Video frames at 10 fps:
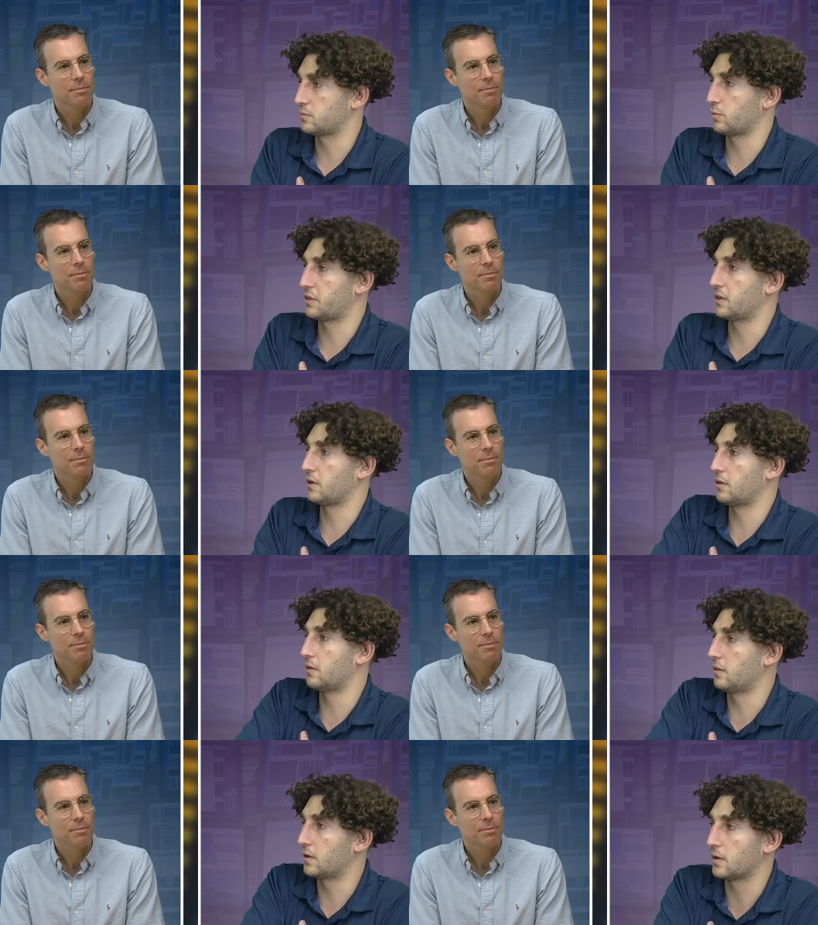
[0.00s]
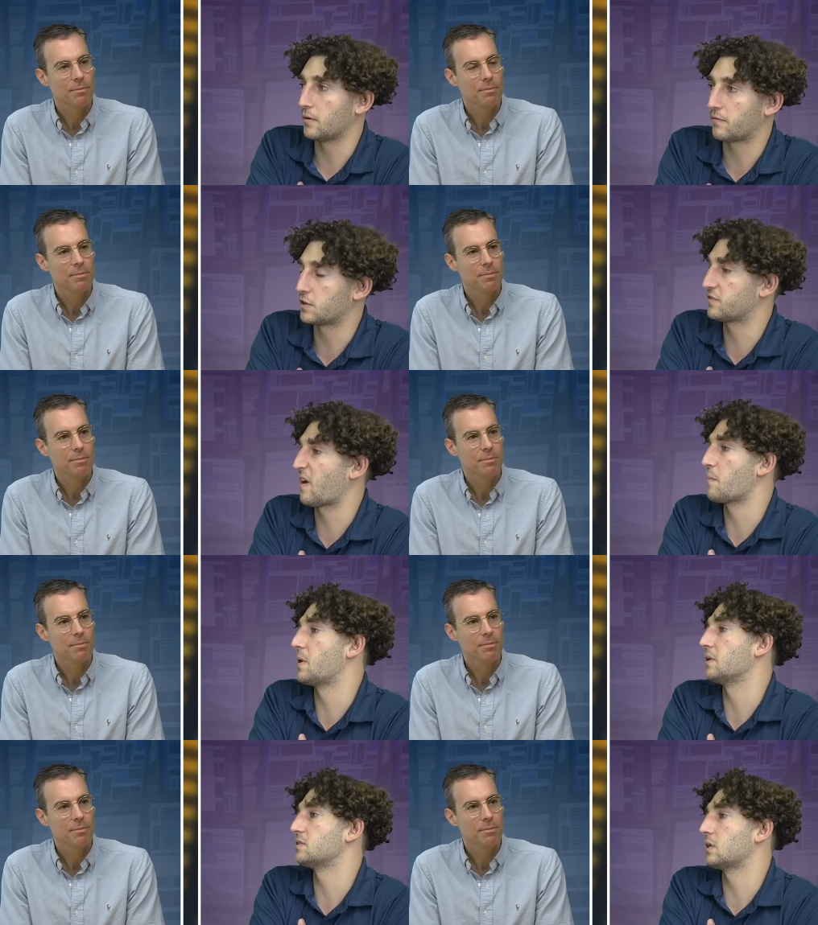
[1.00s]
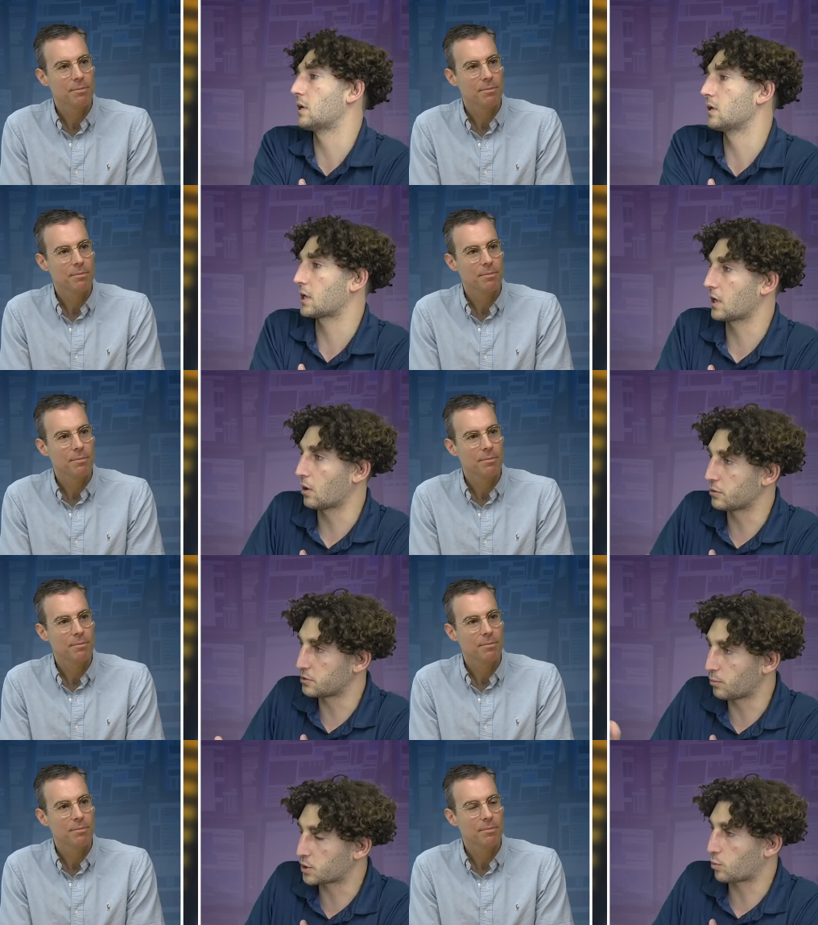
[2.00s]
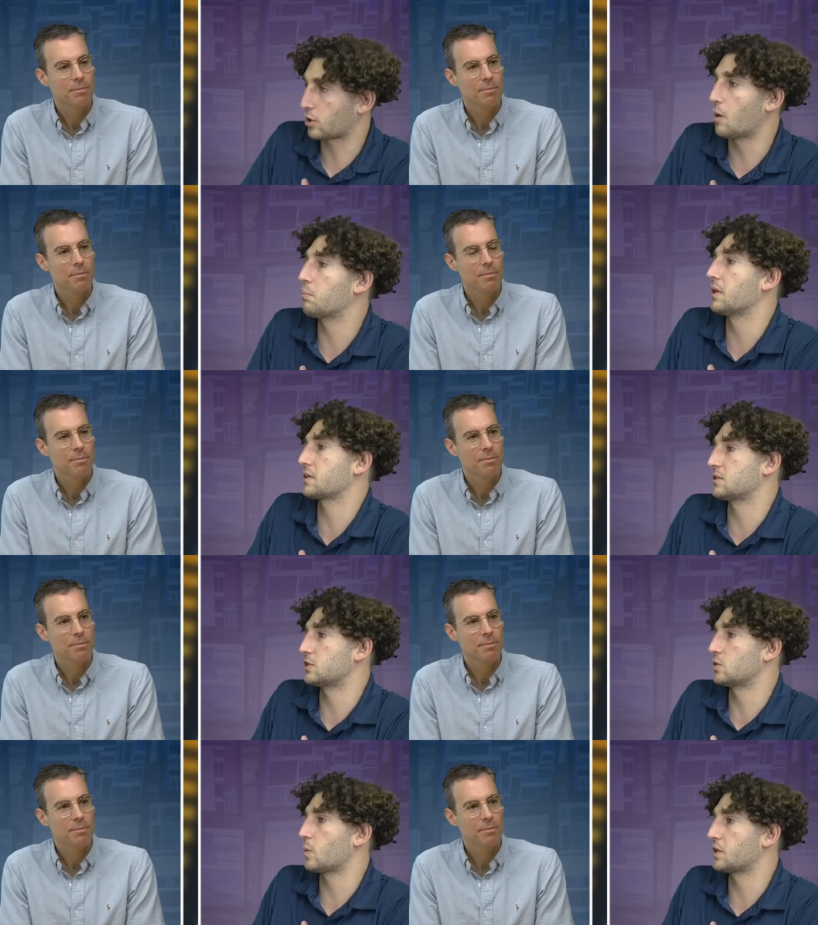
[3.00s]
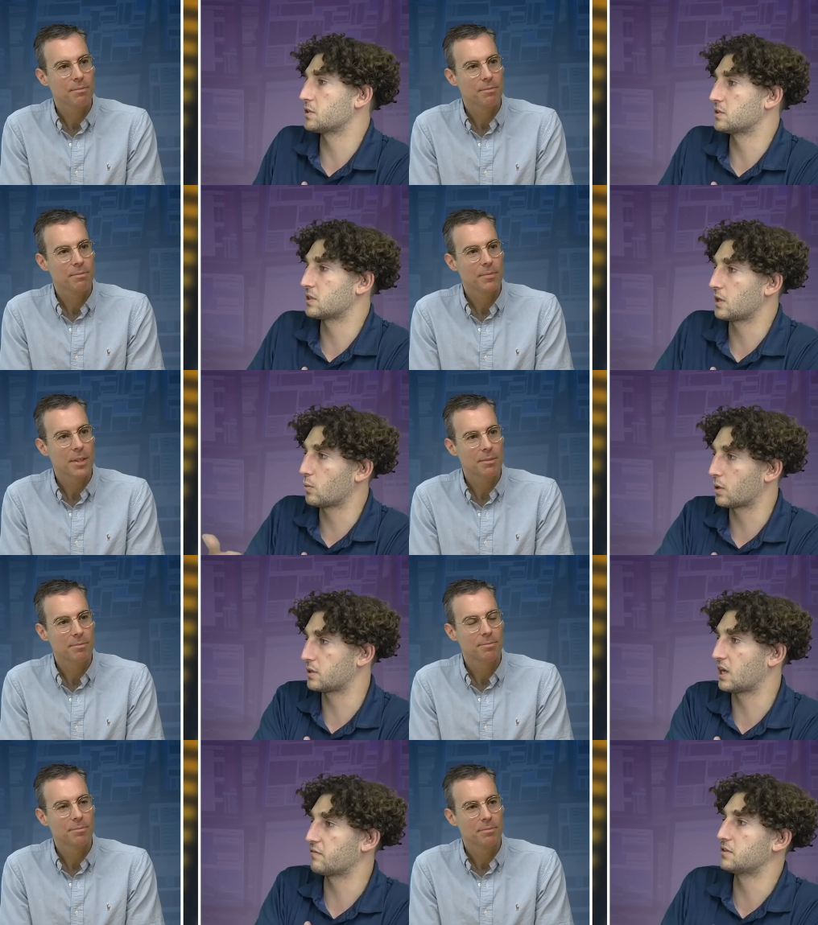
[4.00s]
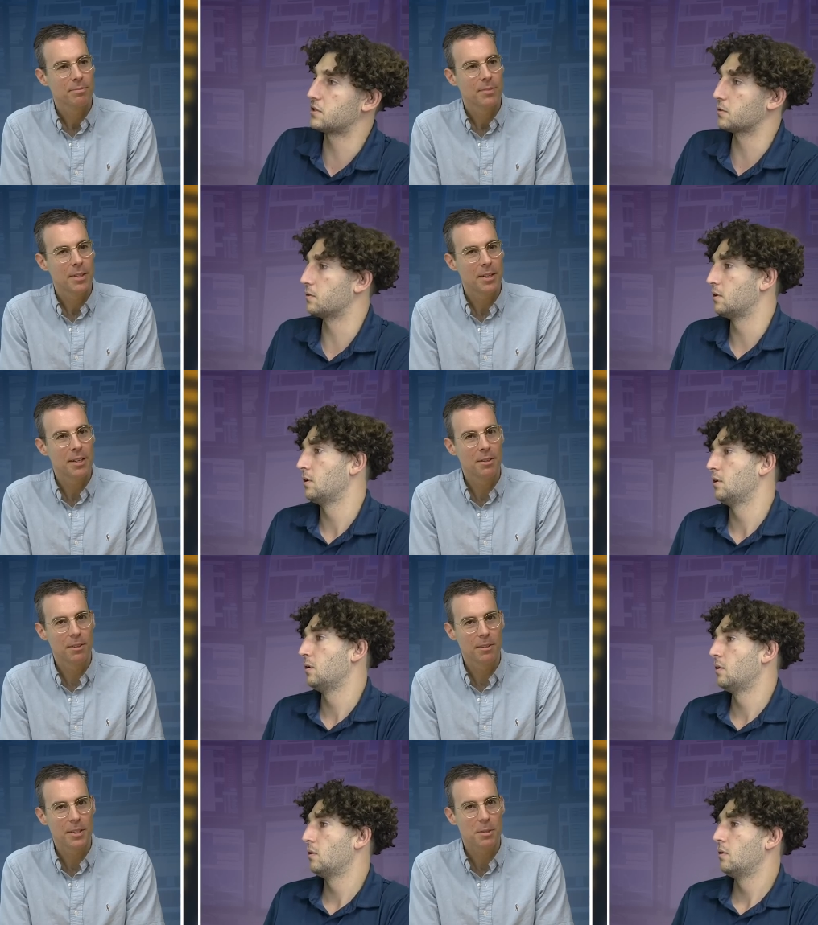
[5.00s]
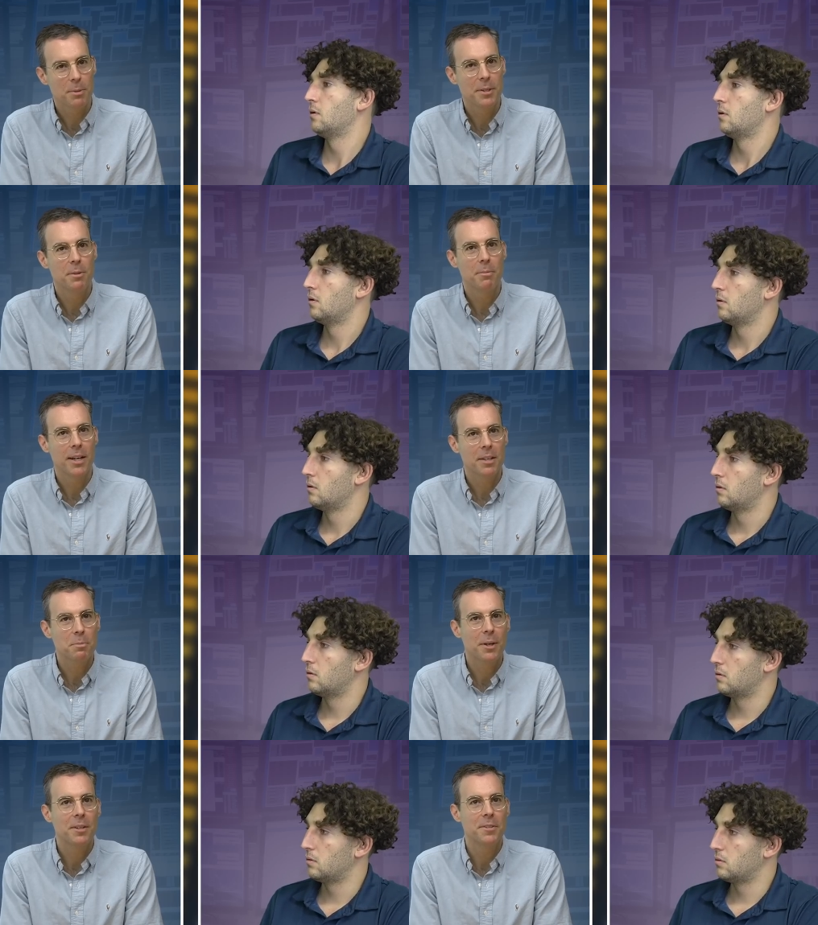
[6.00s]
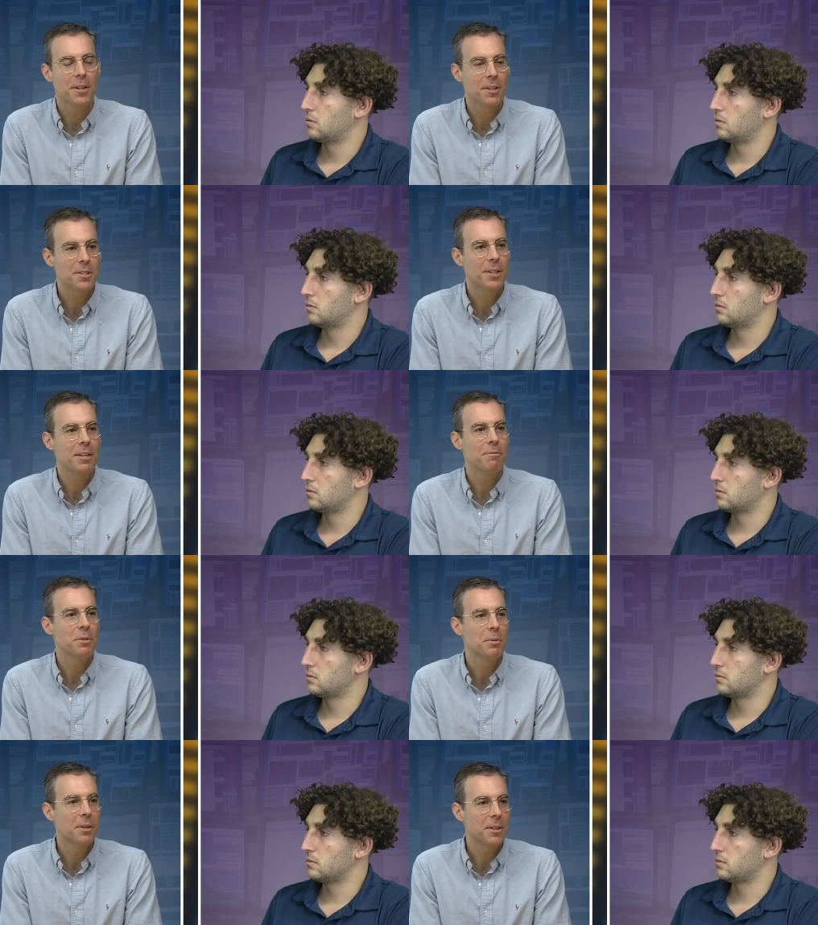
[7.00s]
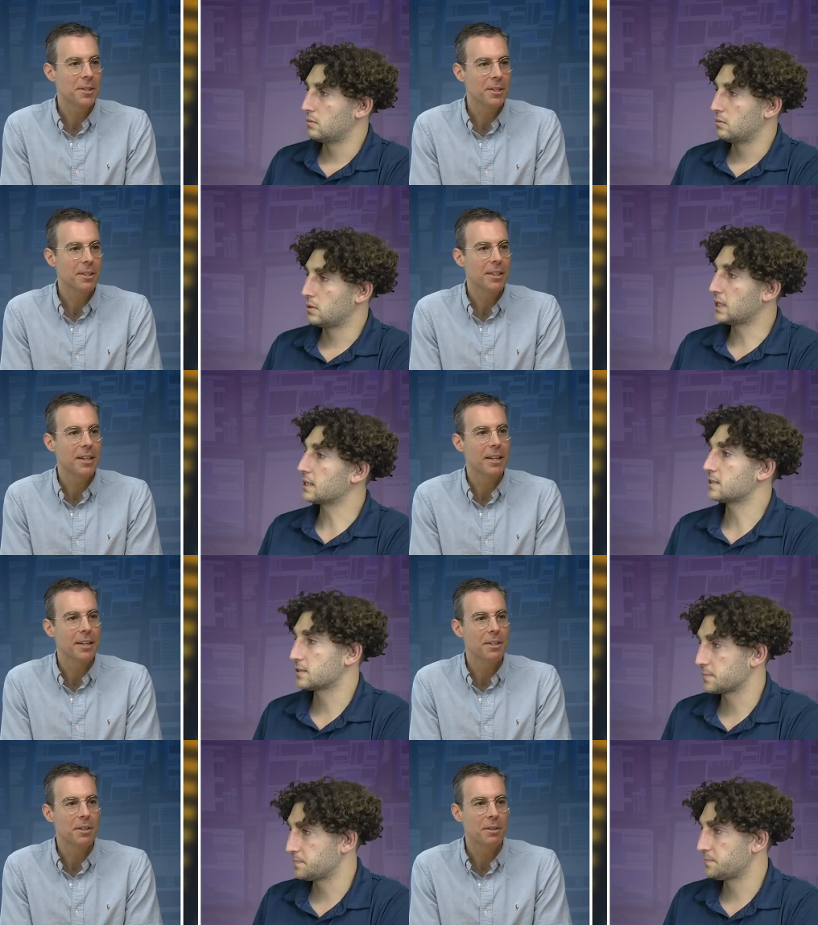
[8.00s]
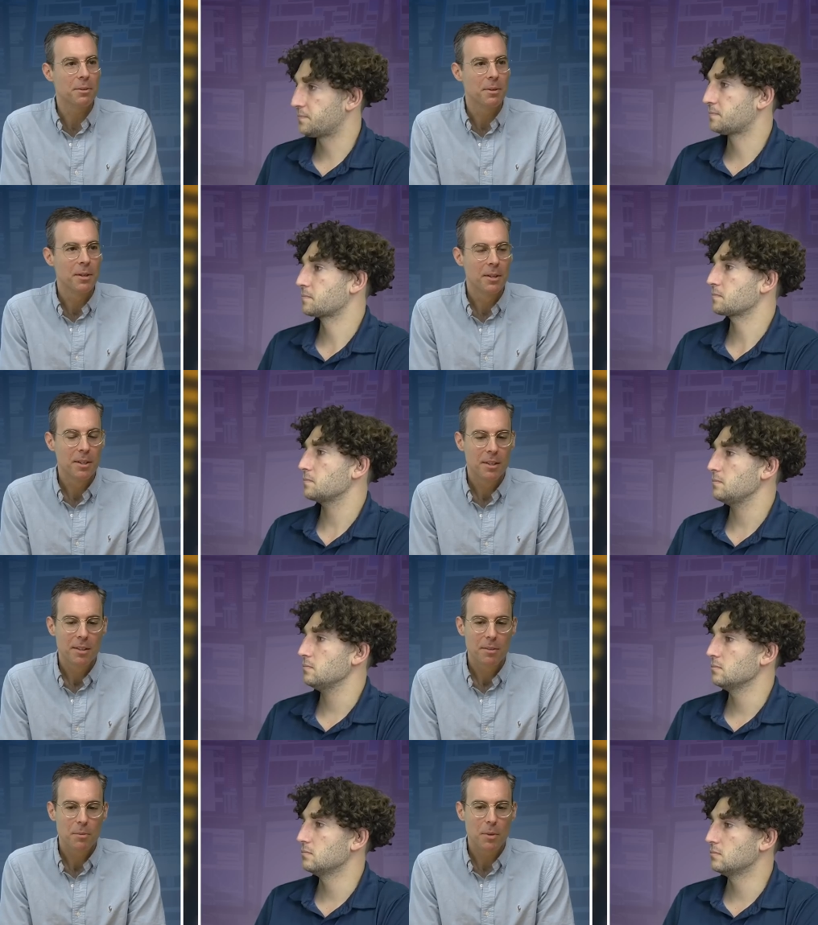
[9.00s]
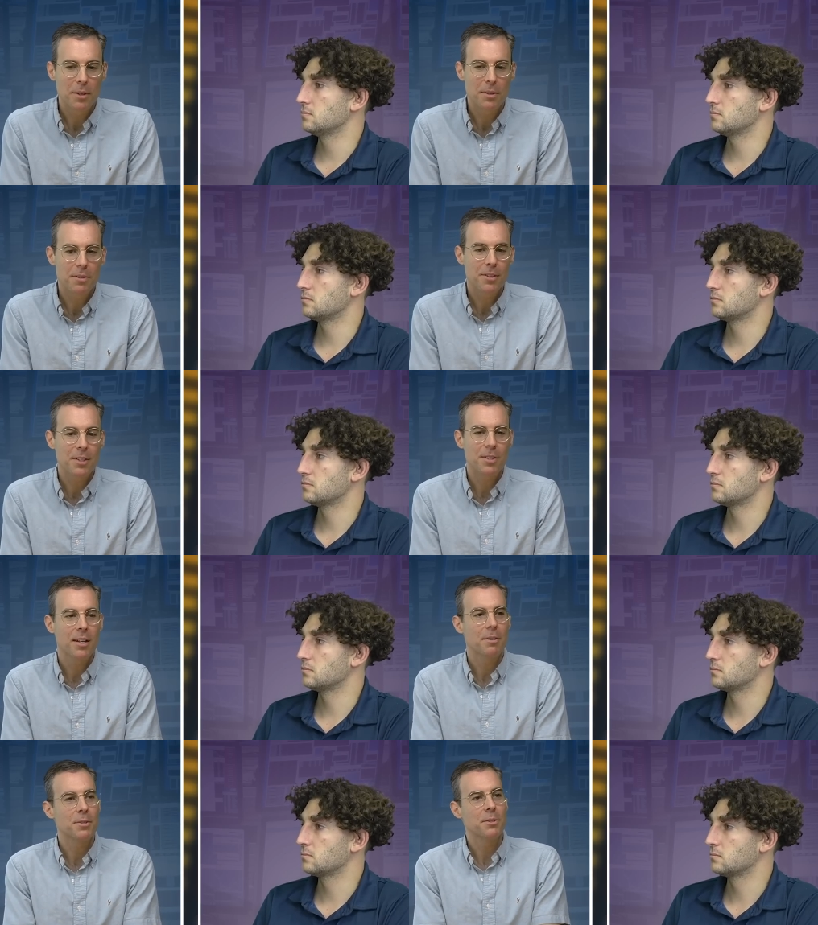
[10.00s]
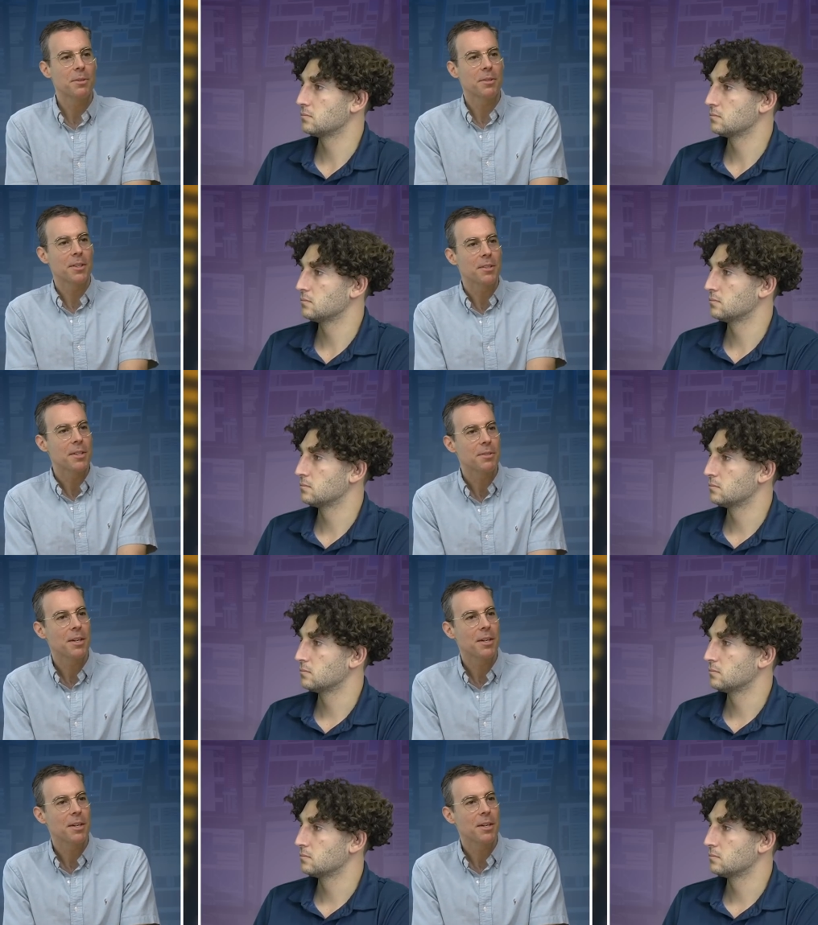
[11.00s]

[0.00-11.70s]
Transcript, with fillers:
Speaker 1: within the first five minutes, and it can go into much more complex situations that you want to dive into. It, will
Speaker 2: explain the math behind the RSI if you want it. Like yes. I, I know one of the things that I was doing the other day was I